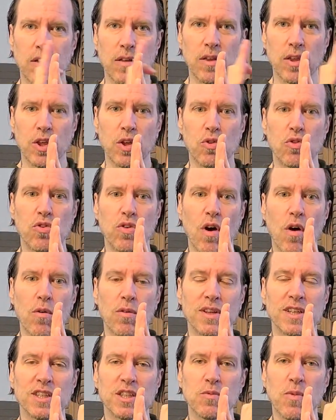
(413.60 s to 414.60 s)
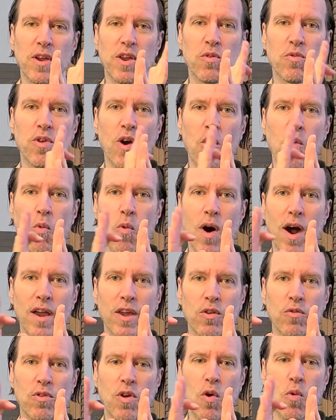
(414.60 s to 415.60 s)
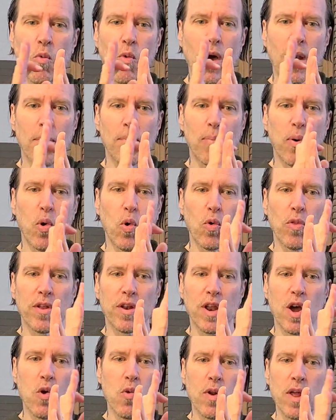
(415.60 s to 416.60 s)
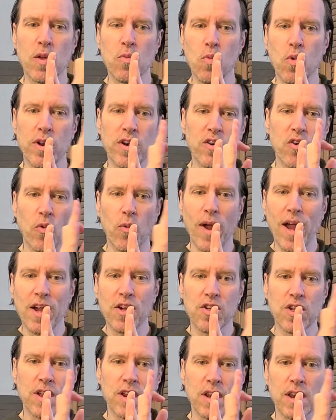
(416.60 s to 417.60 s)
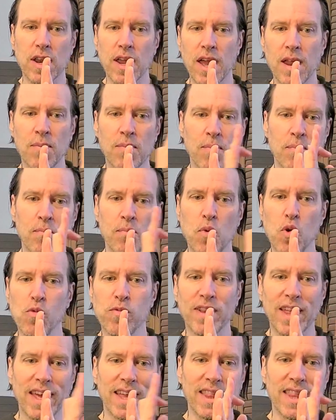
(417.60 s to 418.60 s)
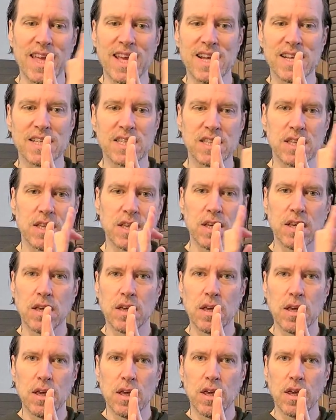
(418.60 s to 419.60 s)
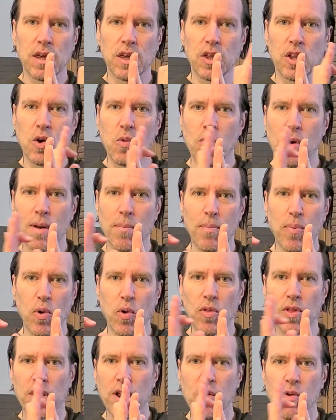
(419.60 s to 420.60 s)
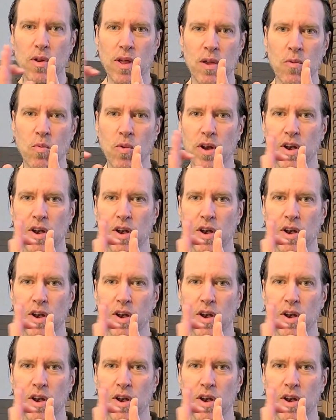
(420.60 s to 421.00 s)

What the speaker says: This is what you don't want. You don't want to pull the note in one direction and move like this. You don't want to pull the note in one